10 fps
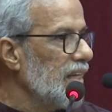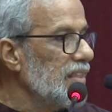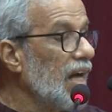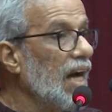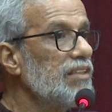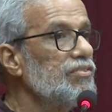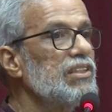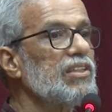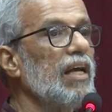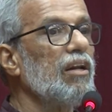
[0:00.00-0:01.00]
That
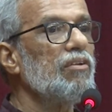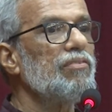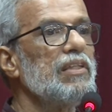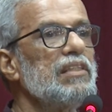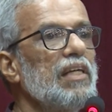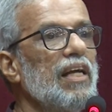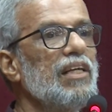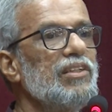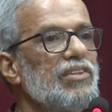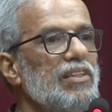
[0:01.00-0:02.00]
which cannot be
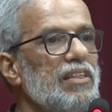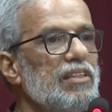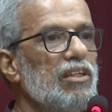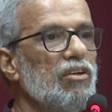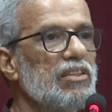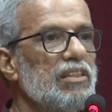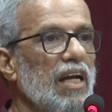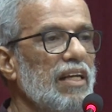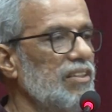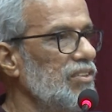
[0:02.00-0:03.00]
changed is not
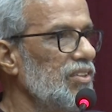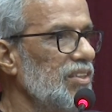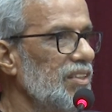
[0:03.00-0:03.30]
science.